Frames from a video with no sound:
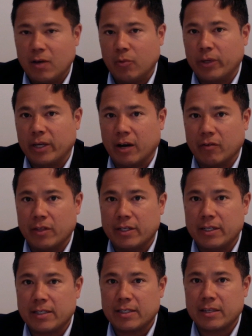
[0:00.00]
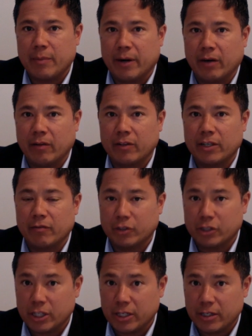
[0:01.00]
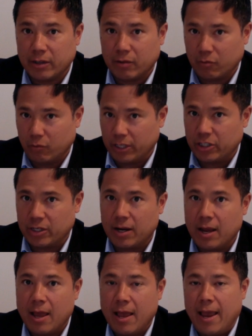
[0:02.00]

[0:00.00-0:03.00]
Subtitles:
We cover the D.C., Maryland, and Virginia region.